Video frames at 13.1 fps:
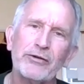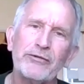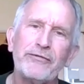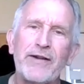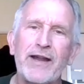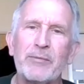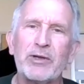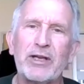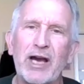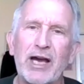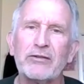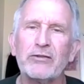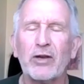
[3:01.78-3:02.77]
her family
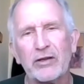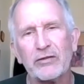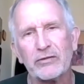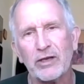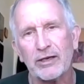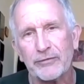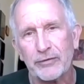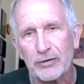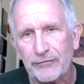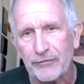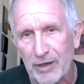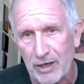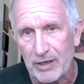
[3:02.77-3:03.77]
got tossed off her
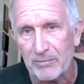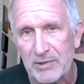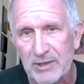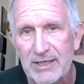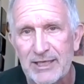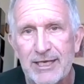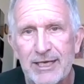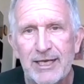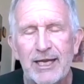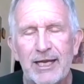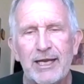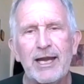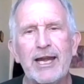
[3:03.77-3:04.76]
farm
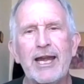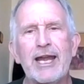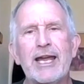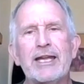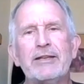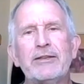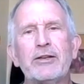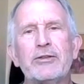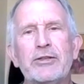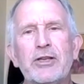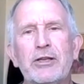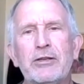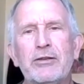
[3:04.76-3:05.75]
and
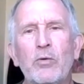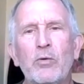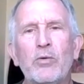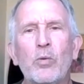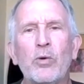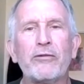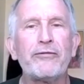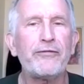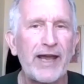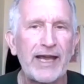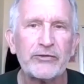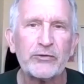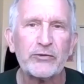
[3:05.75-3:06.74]
were
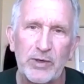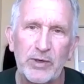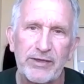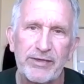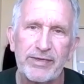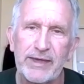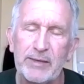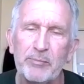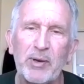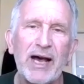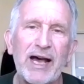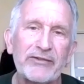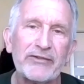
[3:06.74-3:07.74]
faced with the
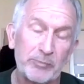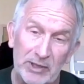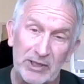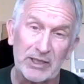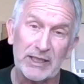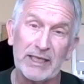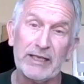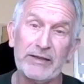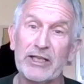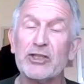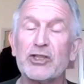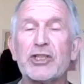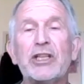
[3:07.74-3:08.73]
possibility
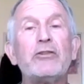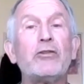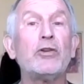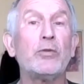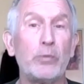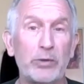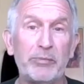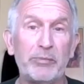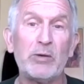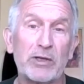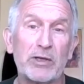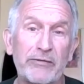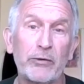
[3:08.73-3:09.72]
that she too would be
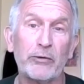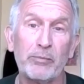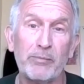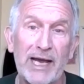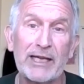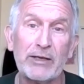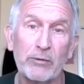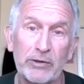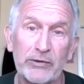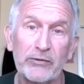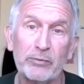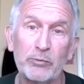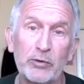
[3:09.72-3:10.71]
one of those
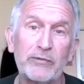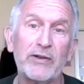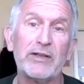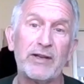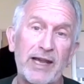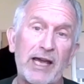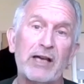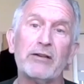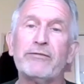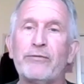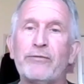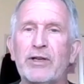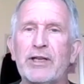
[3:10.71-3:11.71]
migrants moving to
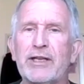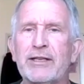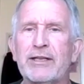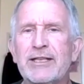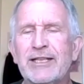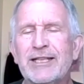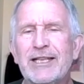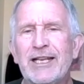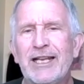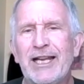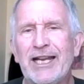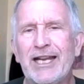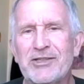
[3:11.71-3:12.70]
California.
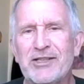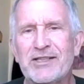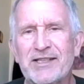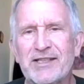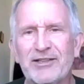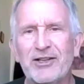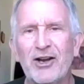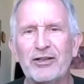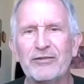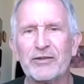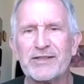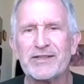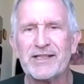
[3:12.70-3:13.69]
And she sent all
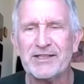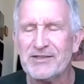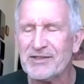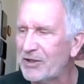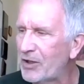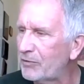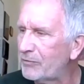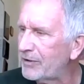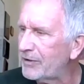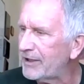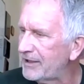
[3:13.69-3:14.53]
of us kids a note